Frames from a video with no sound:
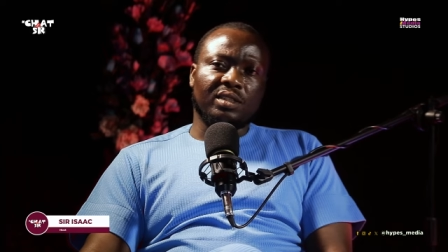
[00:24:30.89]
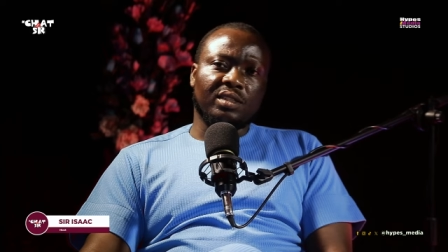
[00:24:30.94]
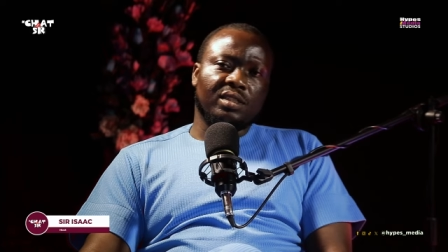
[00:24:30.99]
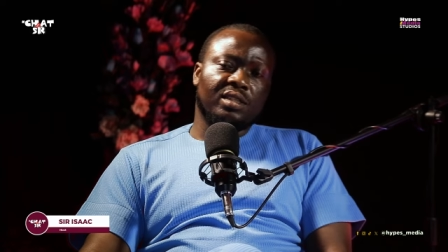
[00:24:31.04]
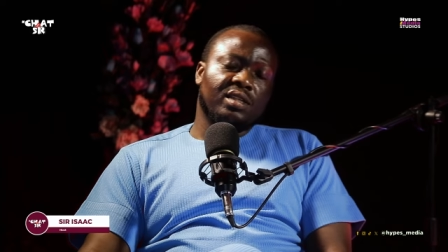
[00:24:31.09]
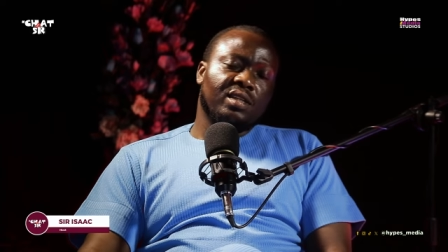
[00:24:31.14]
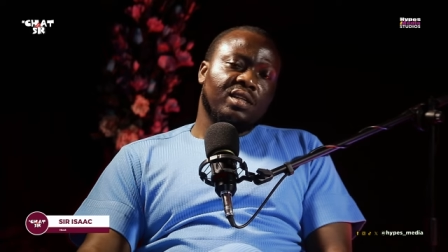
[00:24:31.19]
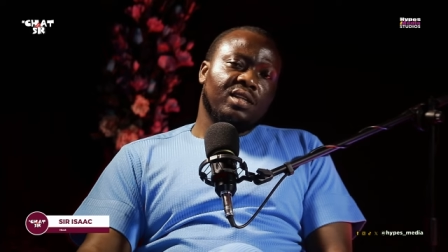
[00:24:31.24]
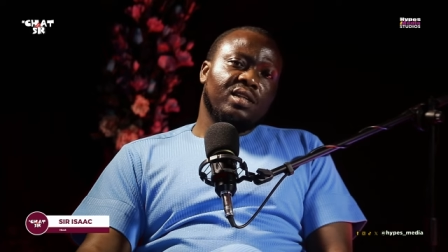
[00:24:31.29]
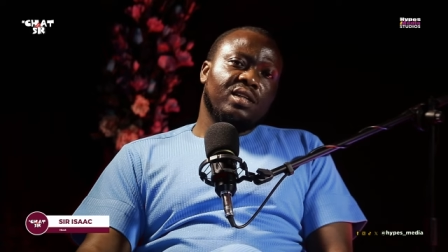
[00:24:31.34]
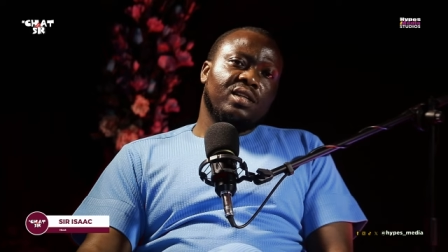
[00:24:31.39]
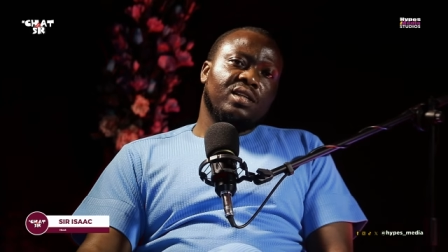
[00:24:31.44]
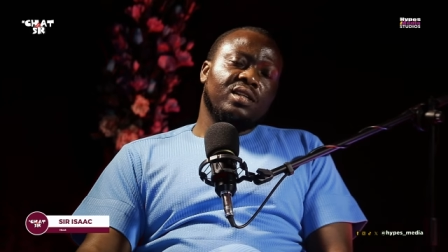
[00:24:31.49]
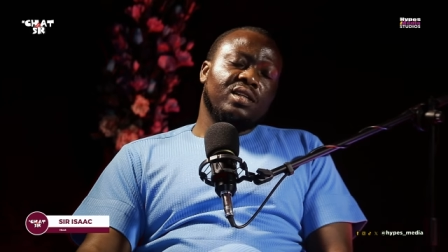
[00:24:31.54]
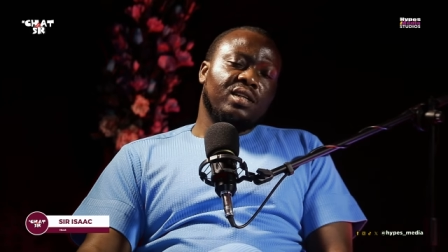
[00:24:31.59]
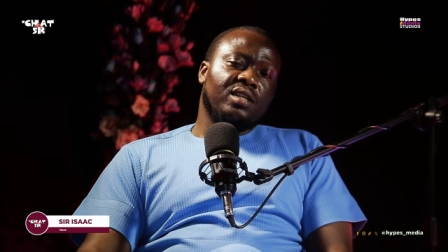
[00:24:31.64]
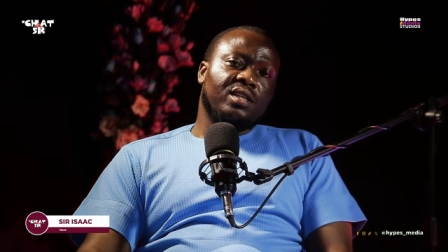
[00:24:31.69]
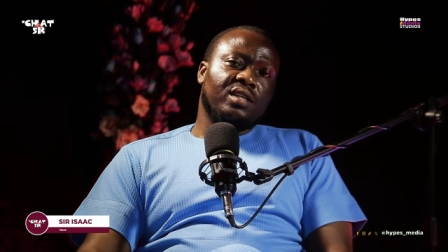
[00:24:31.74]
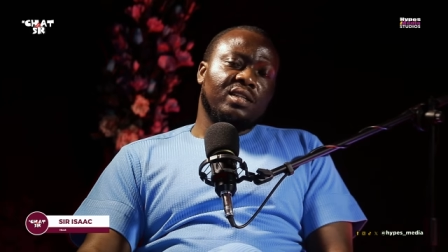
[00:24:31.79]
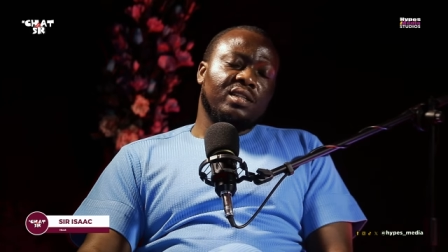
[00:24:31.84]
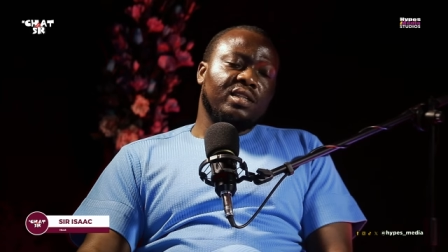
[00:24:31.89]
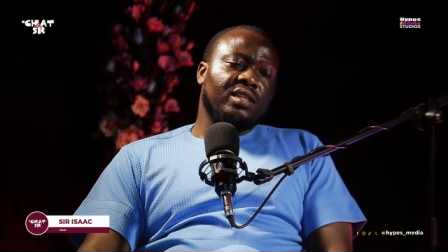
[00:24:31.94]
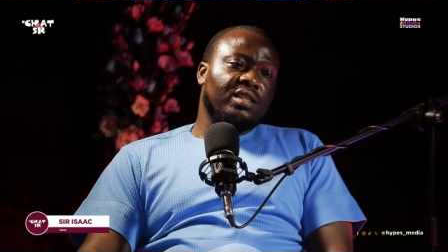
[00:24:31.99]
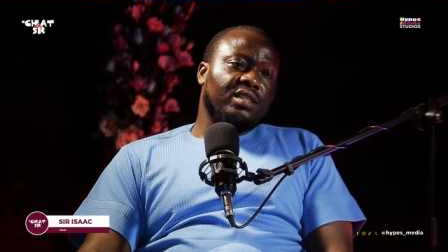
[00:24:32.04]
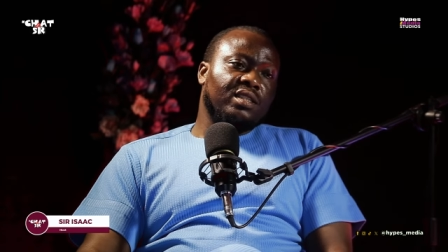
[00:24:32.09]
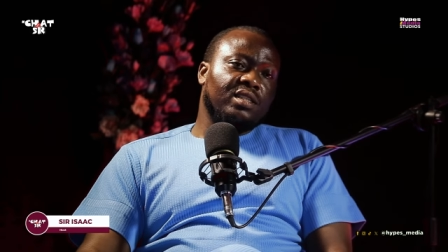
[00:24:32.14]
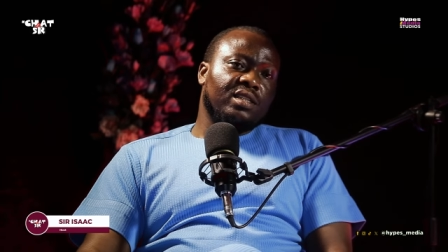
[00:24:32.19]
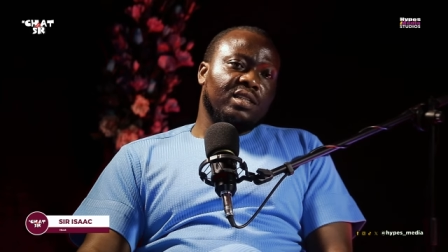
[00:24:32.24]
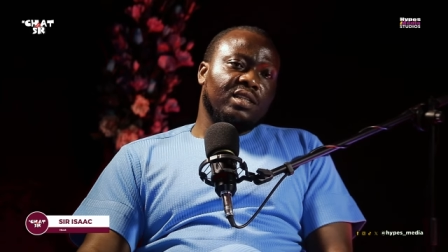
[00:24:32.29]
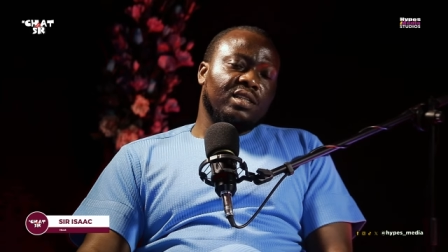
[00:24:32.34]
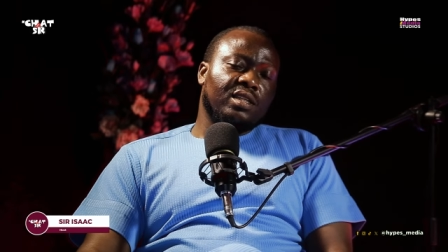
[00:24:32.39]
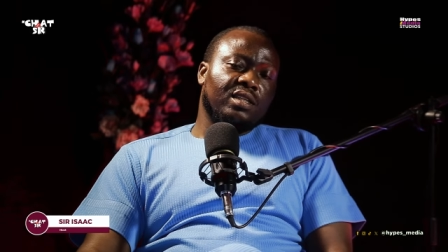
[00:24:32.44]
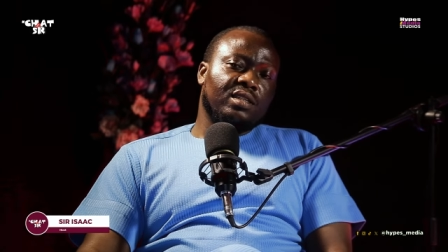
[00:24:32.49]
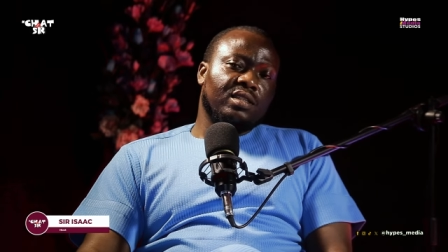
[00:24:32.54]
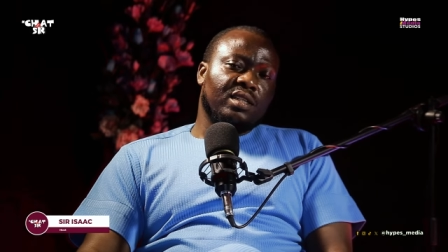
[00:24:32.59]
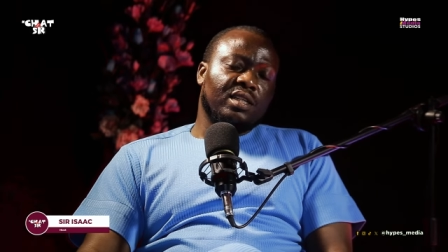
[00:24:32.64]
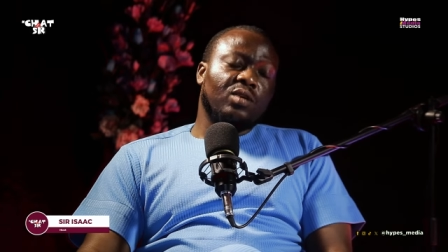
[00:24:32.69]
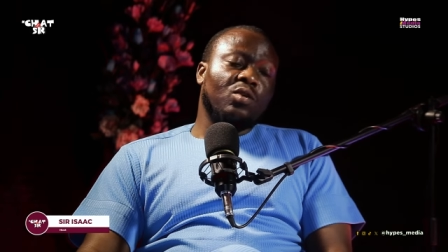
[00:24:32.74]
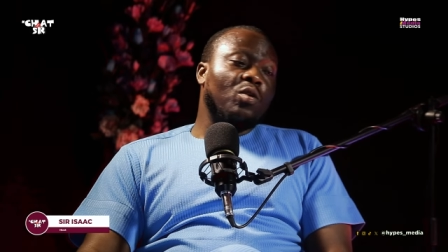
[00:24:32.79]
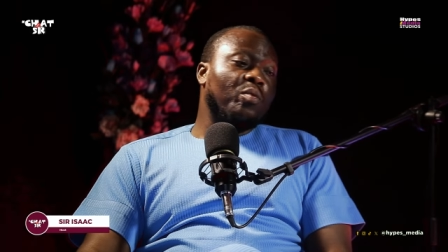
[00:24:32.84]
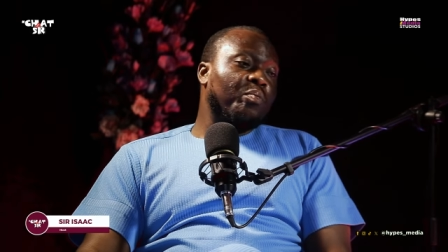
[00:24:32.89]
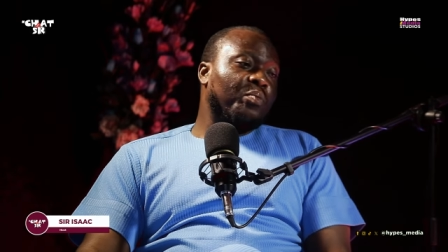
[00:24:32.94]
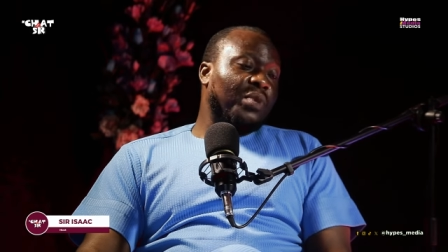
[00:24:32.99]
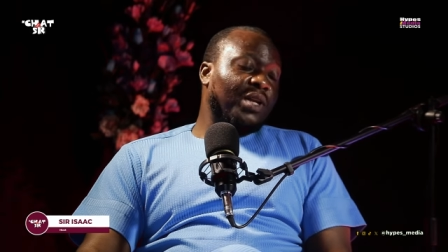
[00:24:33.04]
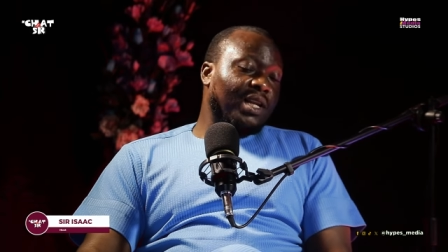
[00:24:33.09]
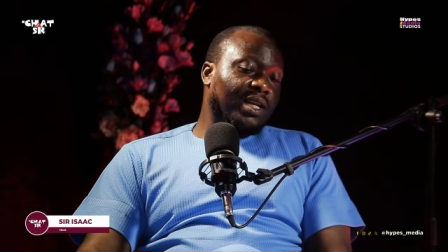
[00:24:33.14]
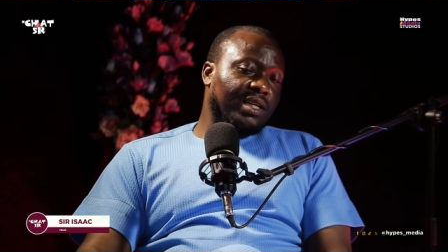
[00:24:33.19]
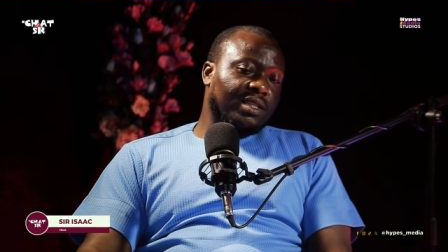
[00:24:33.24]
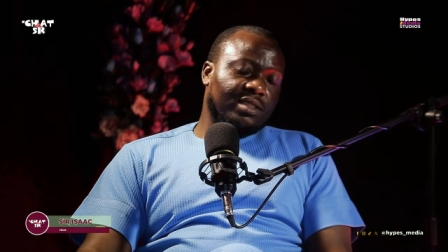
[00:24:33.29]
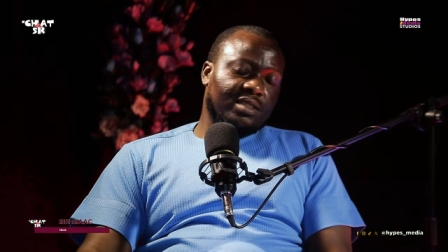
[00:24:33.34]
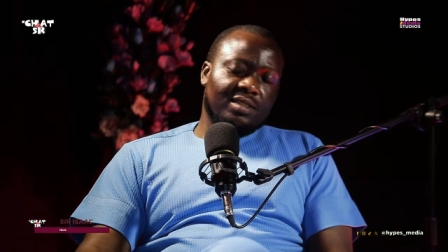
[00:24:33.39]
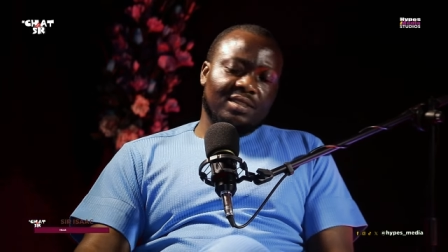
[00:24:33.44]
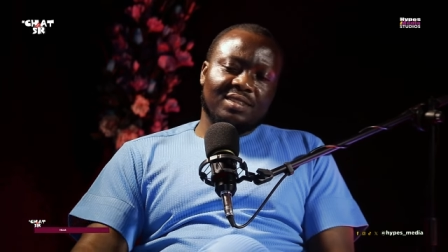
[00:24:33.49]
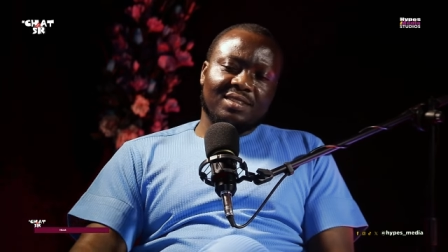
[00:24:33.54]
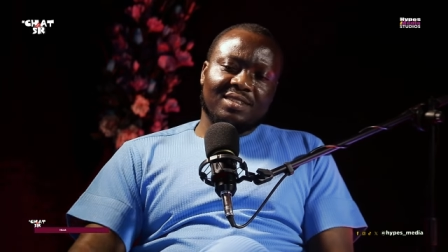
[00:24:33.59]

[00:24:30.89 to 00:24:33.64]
Okay uh, they, they they complain.